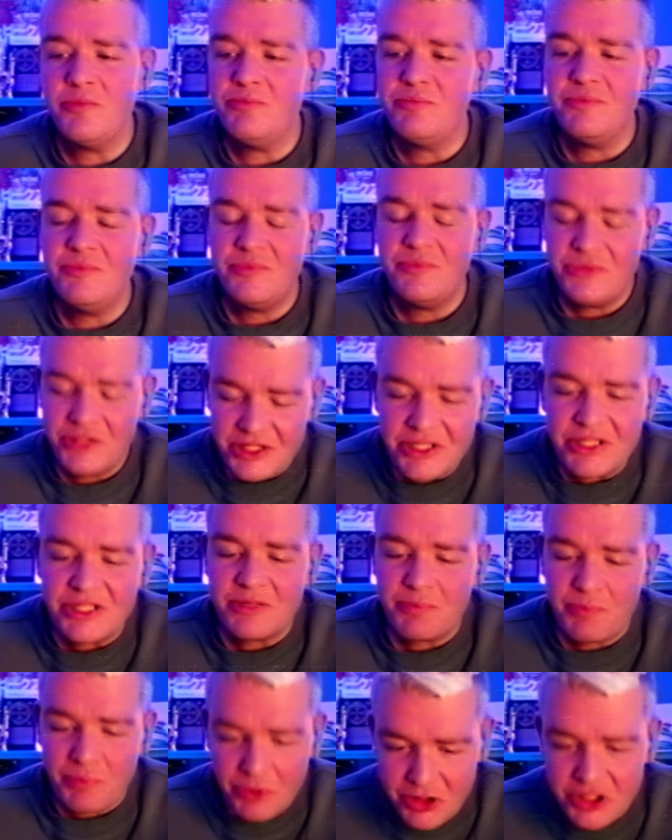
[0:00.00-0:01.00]
just
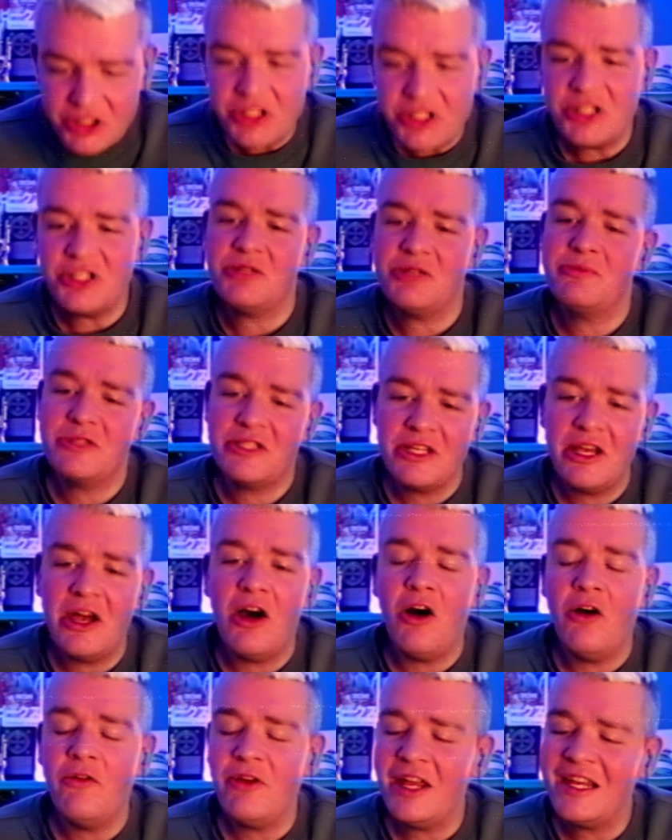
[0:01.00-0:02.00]
pushes
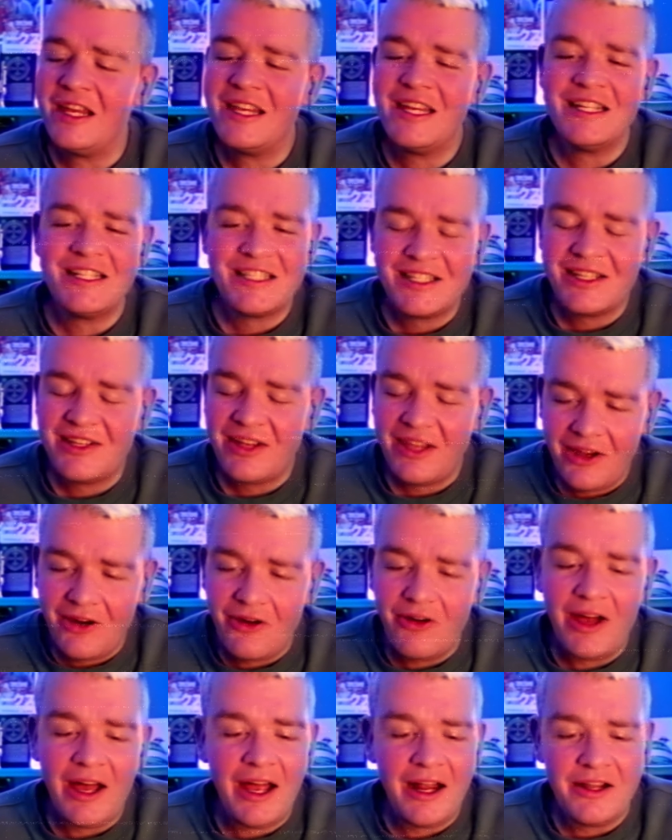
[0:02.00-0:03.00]
himself and gets the hell
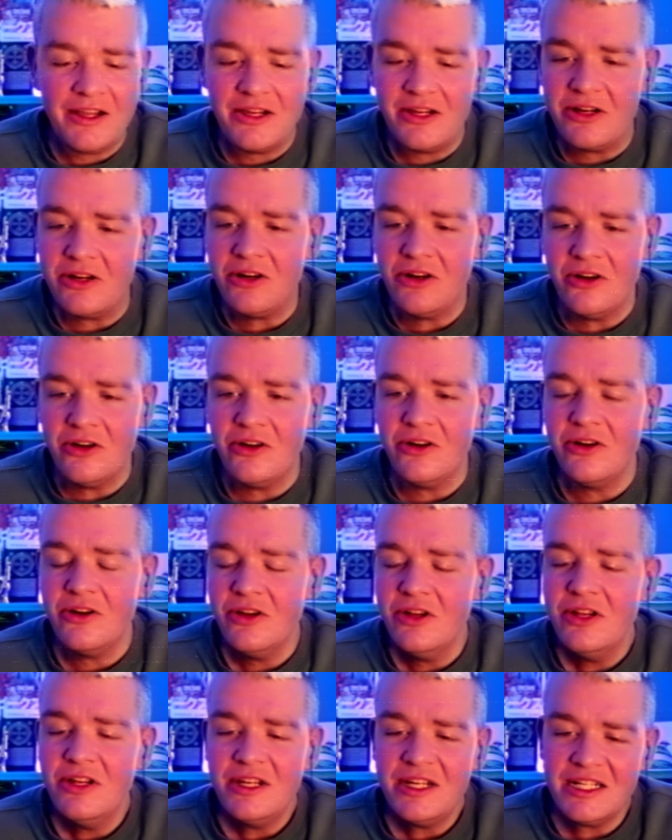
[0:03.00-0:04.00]
out of here,
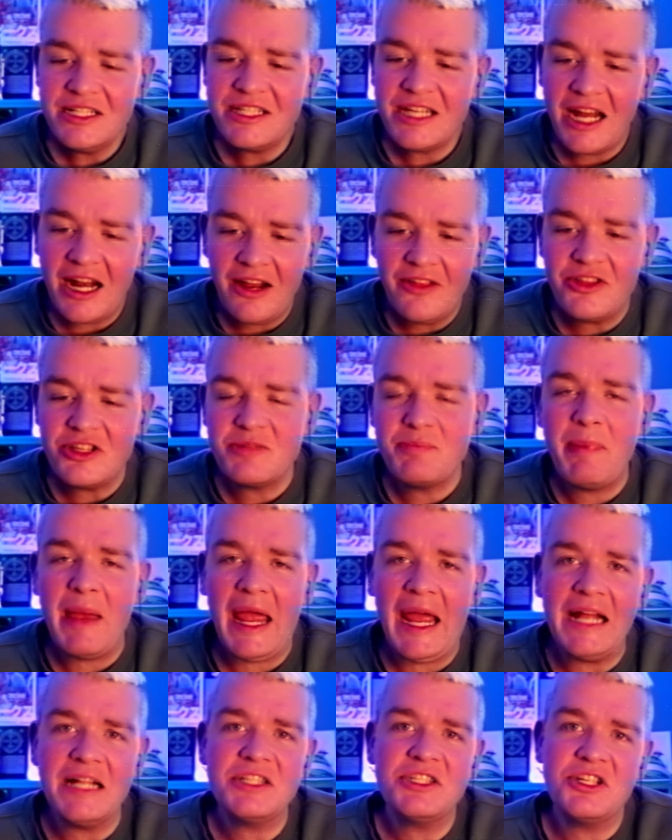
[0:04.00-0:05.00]
gets out of this
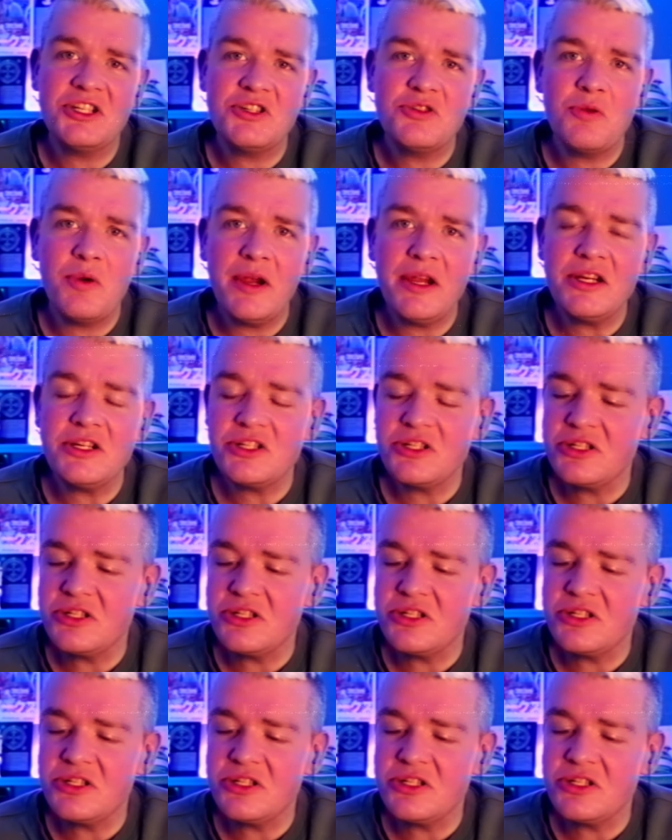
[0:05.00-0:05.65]
bad situation.